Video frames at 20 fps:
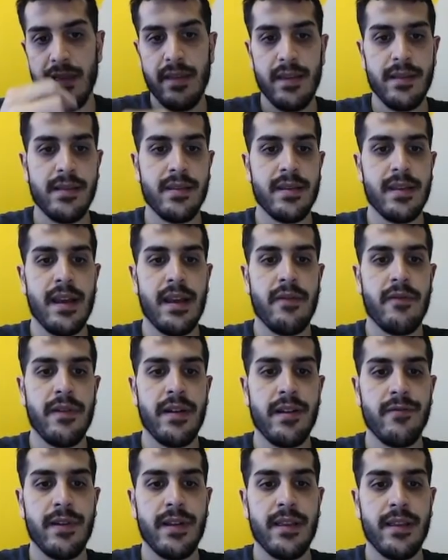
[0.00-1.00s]
digits, and
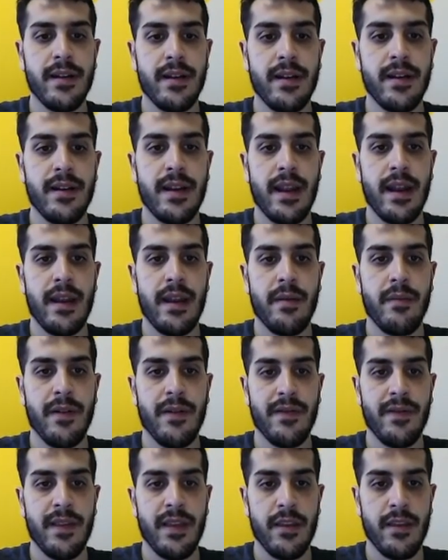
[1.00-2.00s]
we return the number
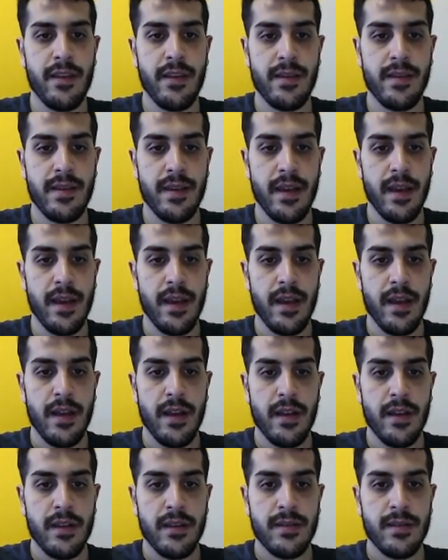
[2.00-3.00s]
of digits.
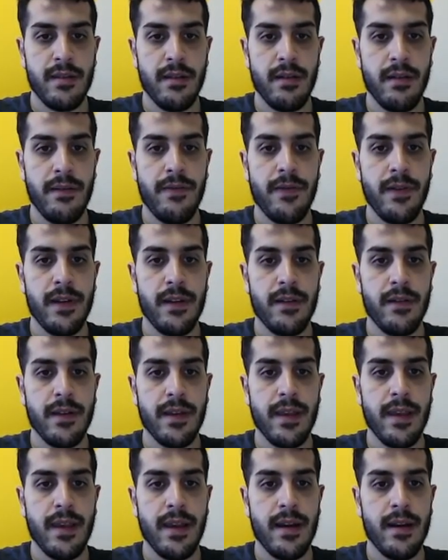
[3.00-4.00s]
So if we
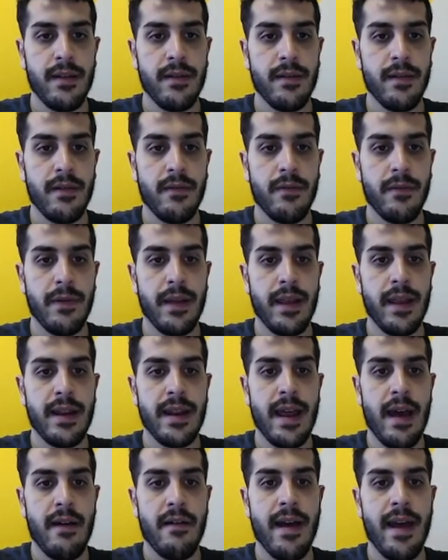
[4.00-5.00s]
look here, we
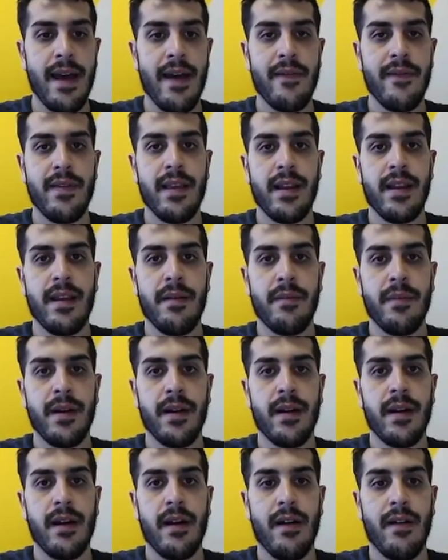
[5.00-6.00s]
now have the
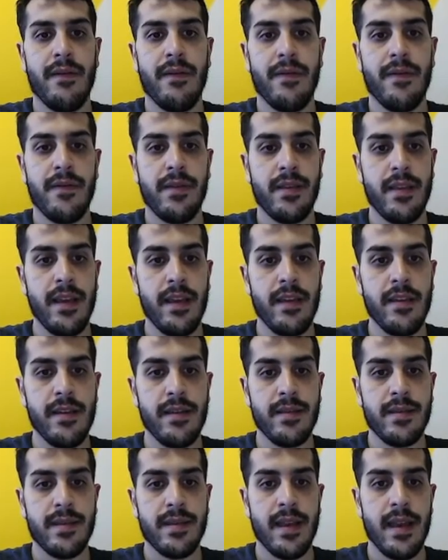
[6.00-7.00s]
number of
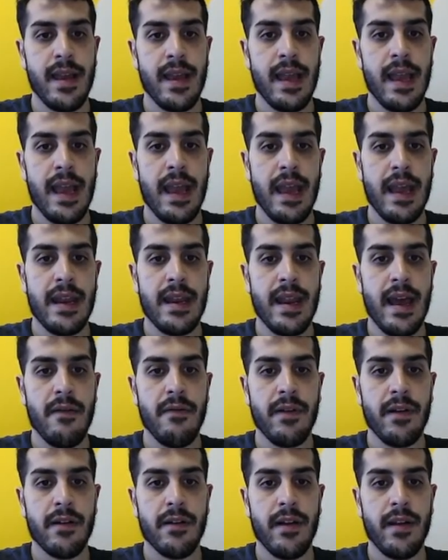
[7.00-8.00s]
digits, and
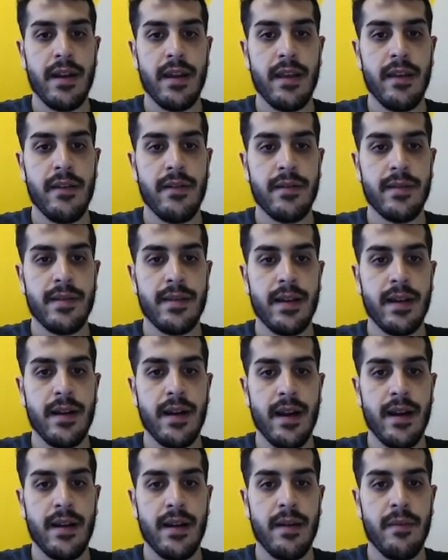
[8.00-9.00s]
now we're gonna use the
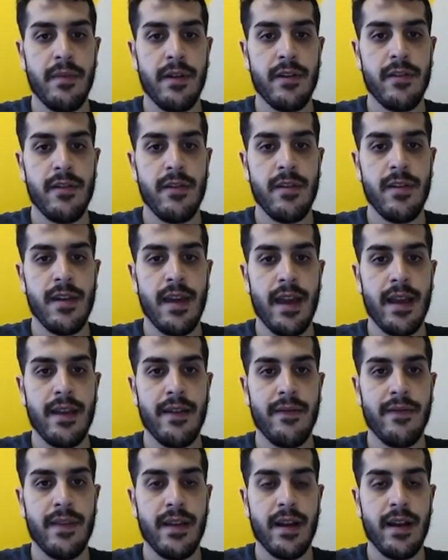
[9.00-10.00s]
card number to
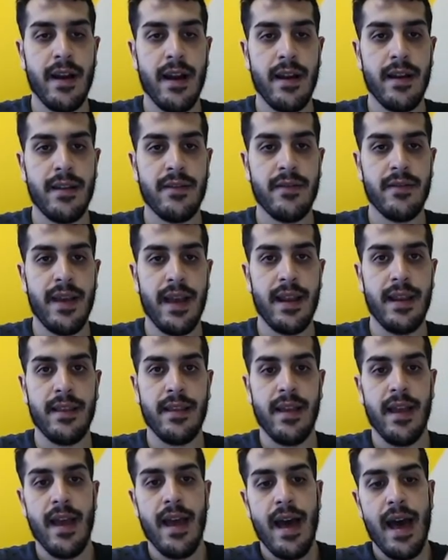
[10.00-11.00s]
check if the card is
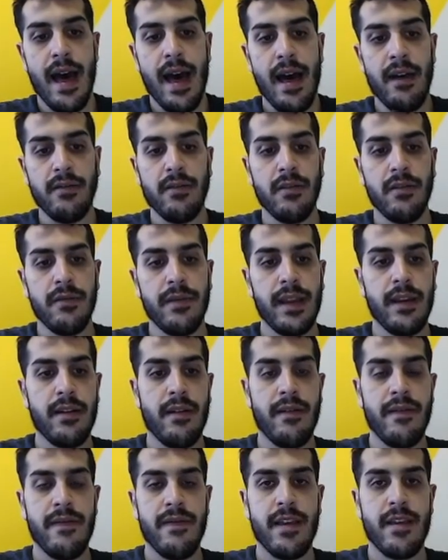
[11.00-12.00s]
valid. How do we
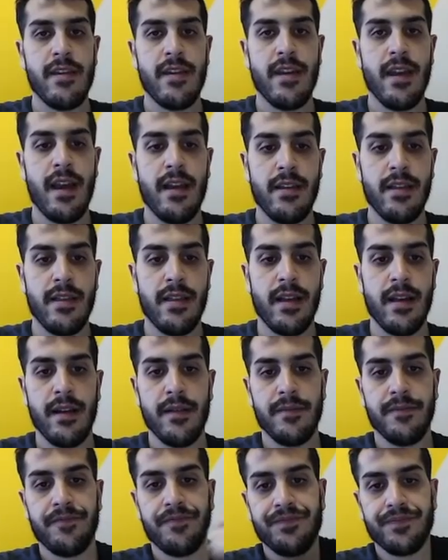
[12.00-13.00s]
know if the,
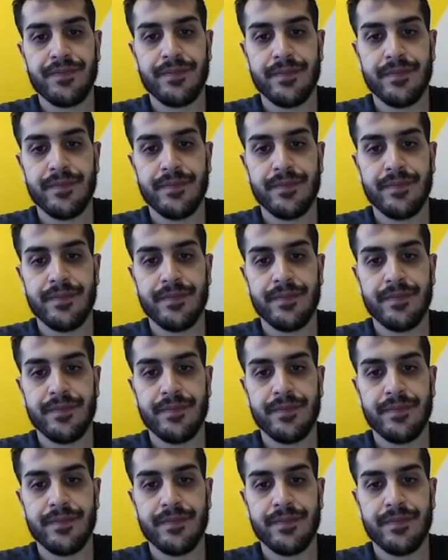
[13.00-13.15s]
the,